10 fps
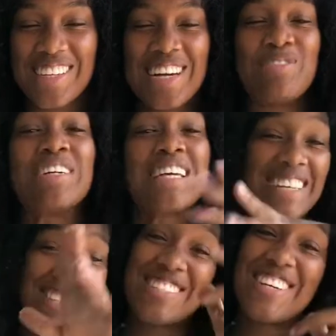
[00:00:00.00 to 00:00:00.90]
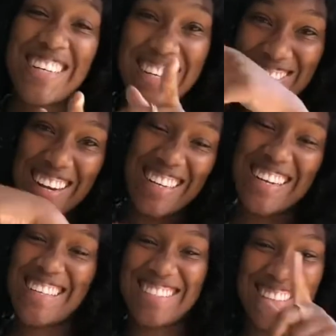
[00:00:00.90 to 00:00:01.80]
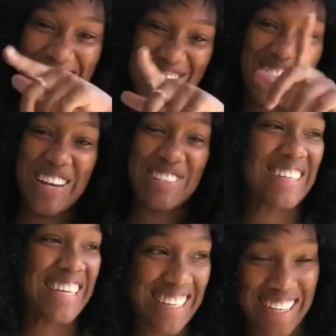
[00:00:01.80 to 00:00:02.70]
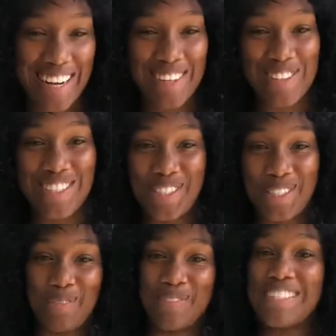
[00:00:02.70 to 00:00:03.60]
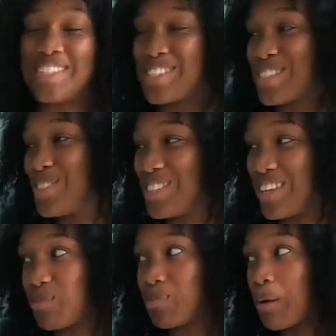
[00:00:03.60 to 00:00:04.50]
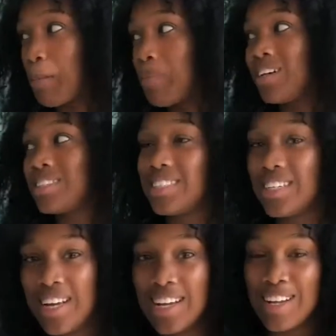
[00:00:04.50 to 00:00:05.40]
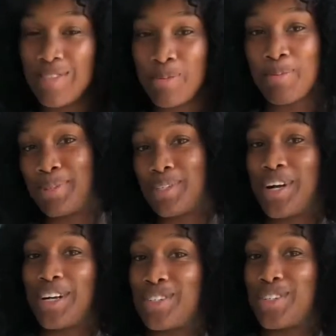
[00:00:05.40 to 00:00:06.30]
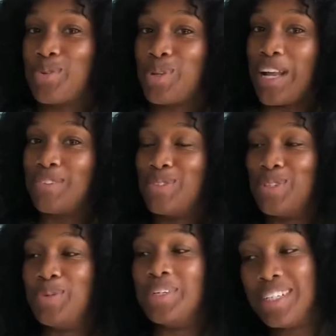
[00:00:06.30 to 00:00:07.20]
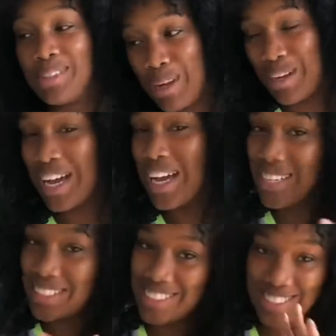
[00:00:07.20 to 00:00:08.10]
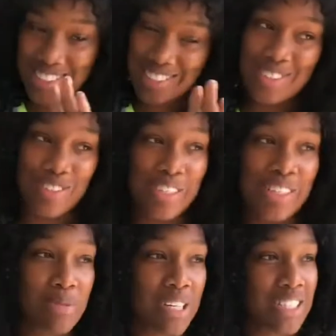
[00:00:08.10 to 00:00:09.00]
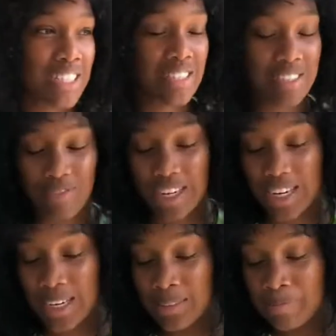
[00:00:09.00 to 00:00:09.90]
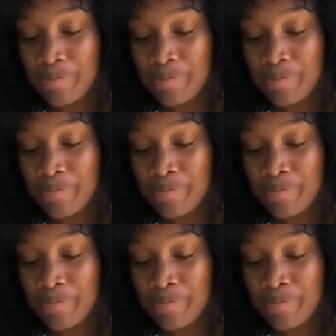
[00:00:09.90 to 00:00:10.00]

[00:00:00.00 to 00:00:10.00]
Armageddon. Sorry, yes, right. That's the word, Armageddon, and all these type of things. You know, we have a big plot for people to control and rule the world. Blah. I don't really partake in stuff like that.